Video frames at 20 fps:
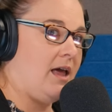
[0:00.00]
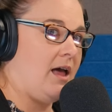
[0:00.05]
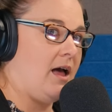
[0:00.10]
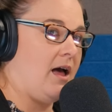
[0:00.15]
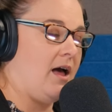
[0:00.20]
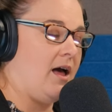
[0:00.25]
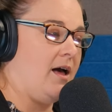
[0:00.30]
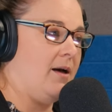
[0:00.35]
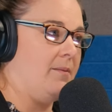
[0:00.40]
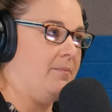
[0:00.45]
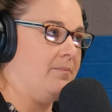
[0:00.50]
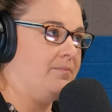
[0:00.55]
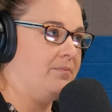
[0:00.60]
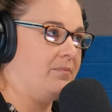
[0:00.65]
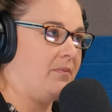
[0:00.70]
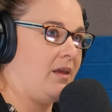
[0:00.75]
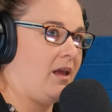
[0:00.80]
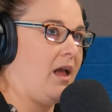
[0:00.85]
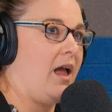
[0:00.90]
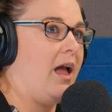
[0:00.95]

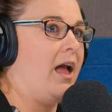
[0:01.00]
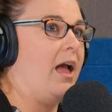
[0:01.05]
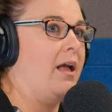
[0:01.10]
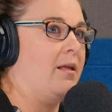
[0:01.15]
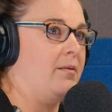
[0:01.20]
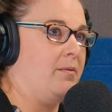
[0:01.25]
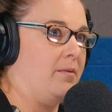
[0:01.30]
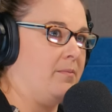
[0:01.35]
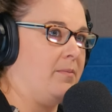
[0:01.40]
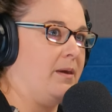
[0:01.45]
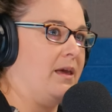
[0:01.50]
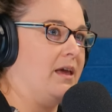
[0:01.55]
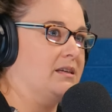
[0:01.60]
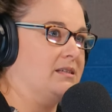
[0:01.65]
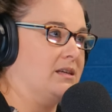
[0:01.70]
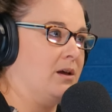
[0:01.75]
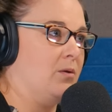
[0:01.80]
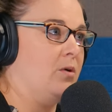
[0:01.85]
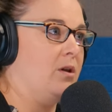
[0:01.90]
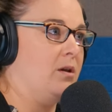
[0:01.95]
and because
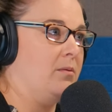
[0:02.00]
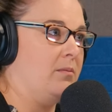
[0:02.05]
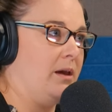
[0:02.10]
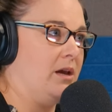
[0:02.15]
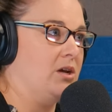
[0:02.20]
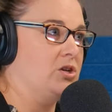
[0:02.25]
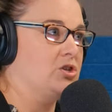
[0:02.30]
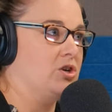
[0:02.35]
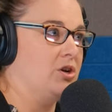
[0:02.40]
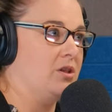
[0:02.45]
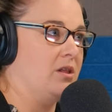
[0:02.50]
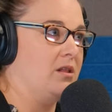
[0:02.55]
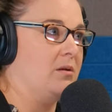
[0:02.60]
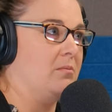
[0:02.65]
they want to make sure that